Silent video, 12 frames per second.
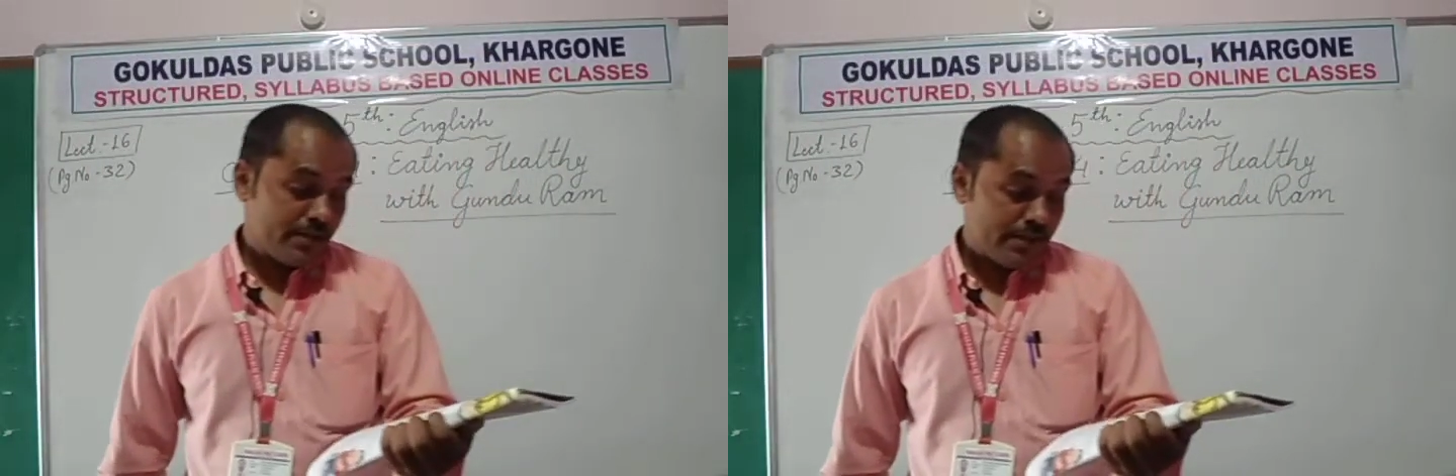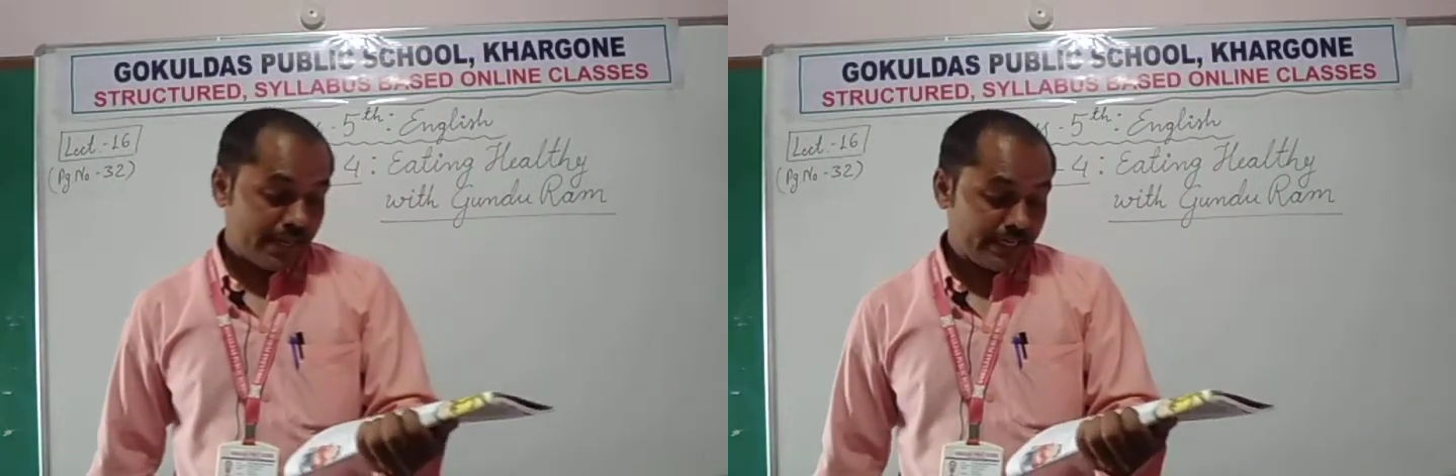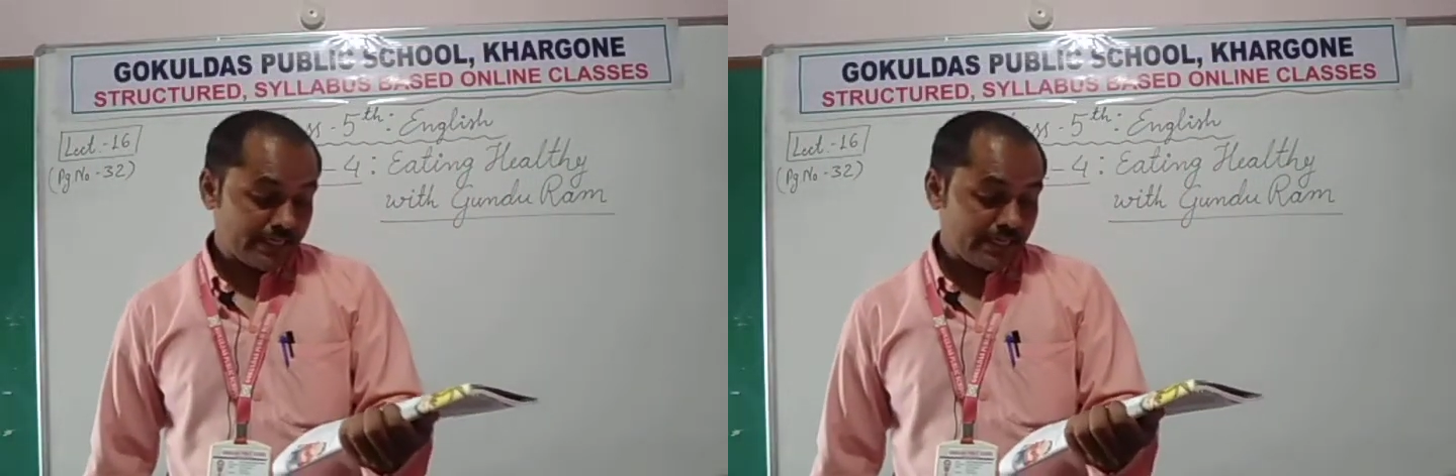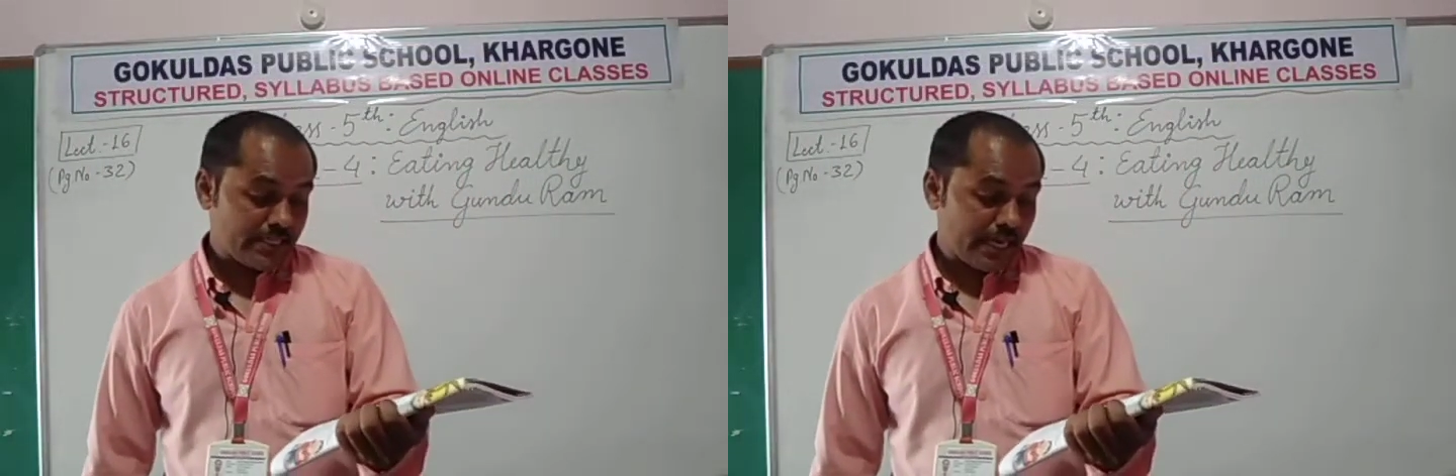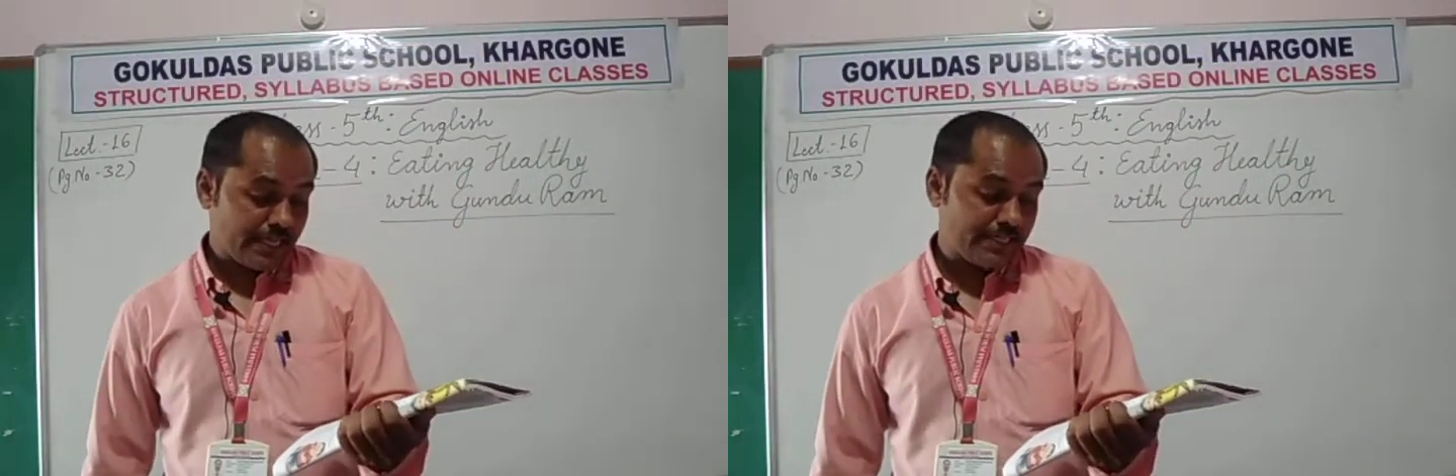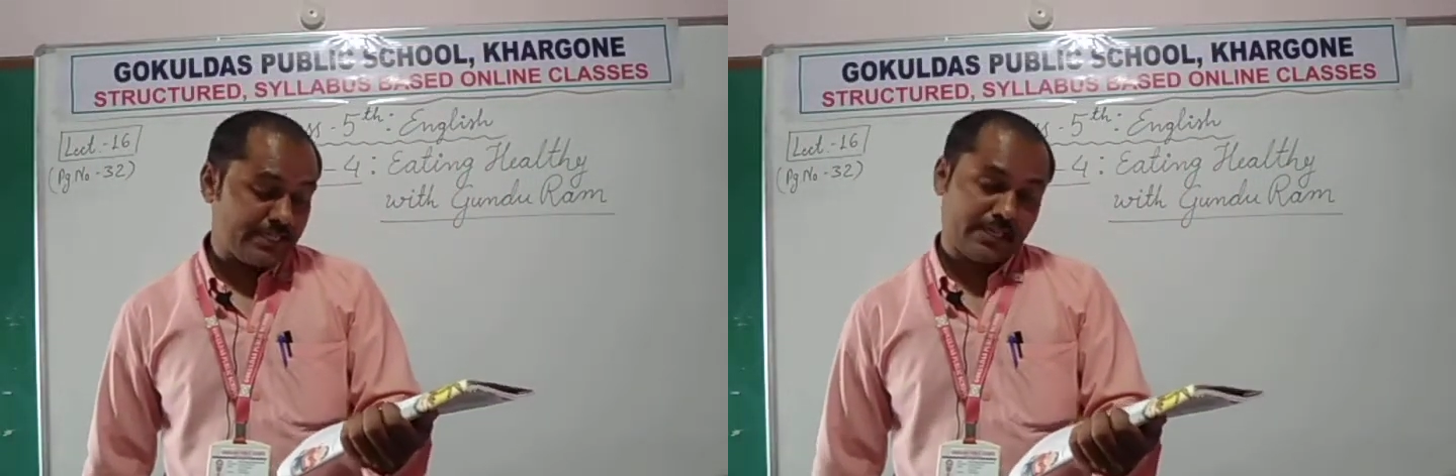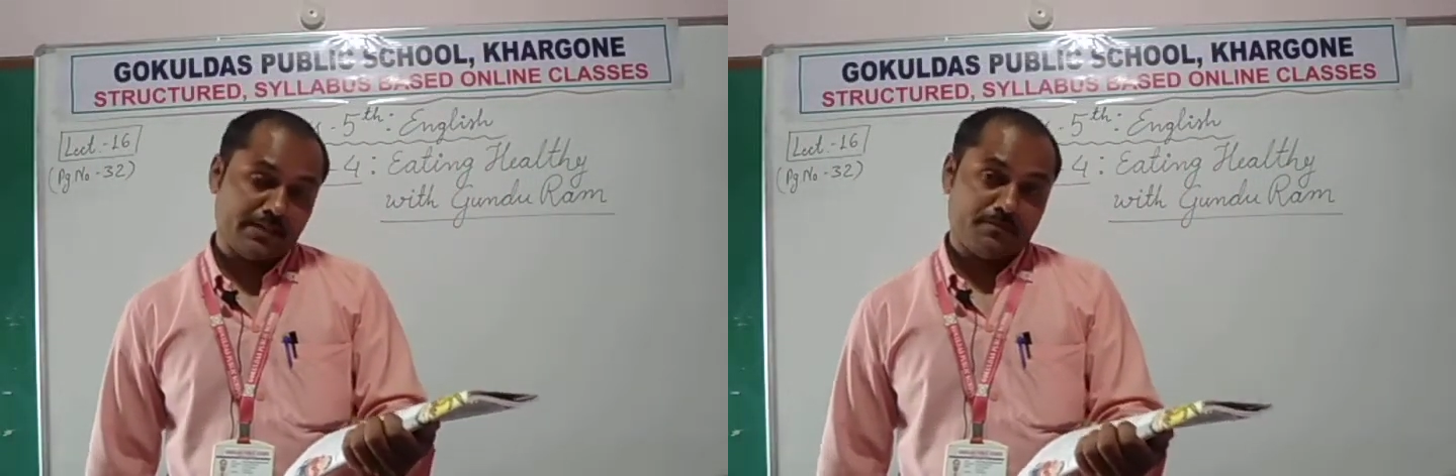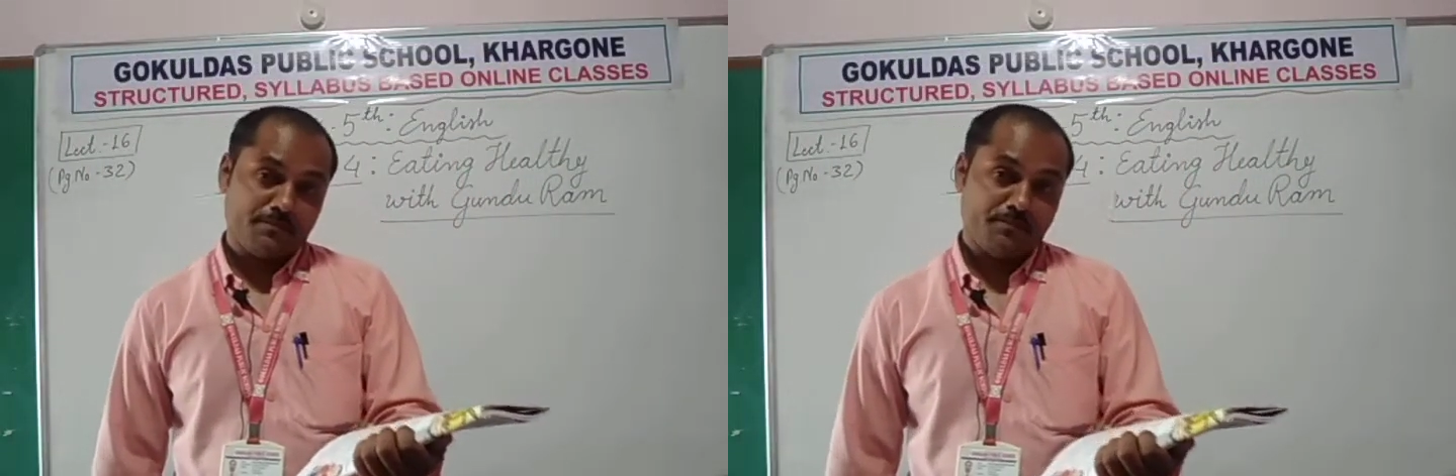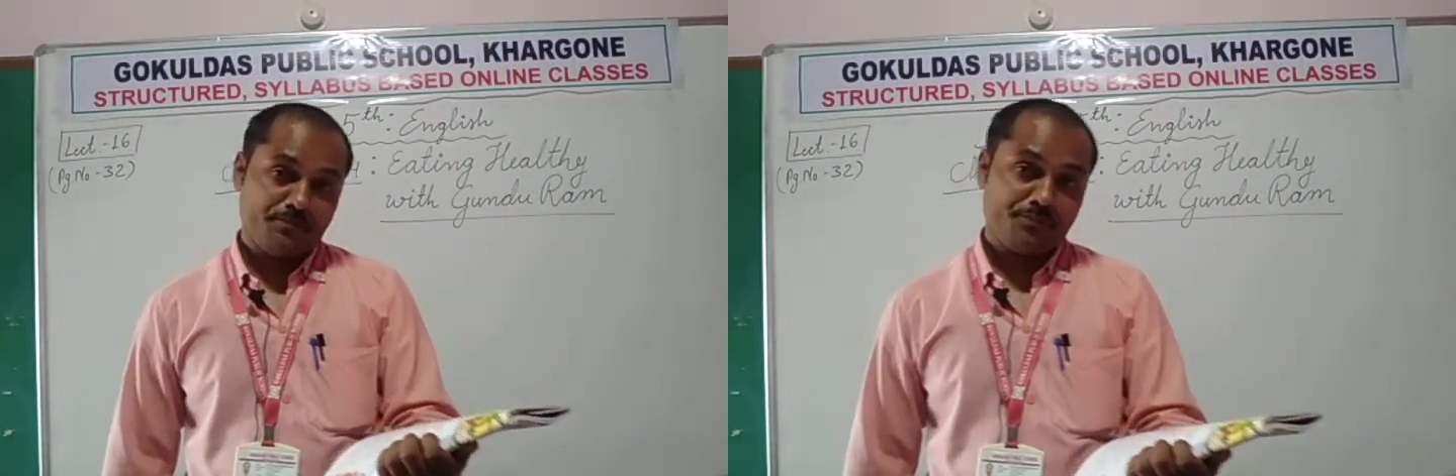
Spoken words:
Exercising.